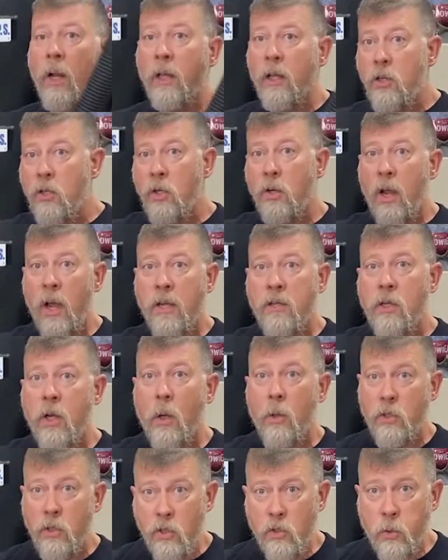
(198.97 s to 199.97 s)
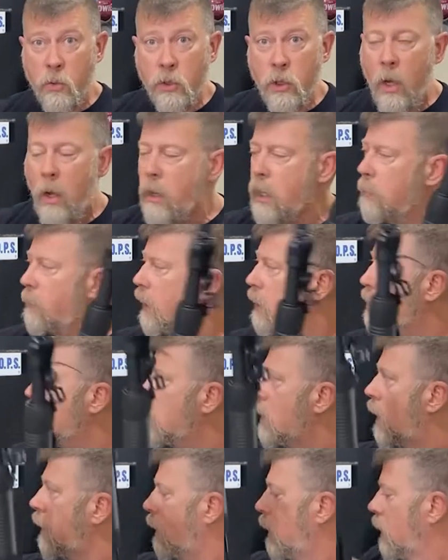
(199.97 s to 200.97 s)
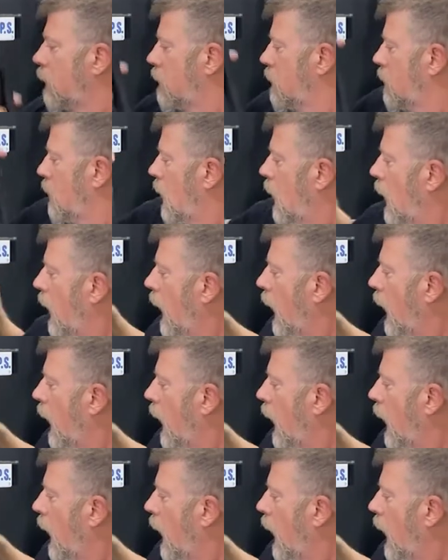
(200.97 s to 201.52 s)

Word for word: I let you guys go, since we're talking about shotguns,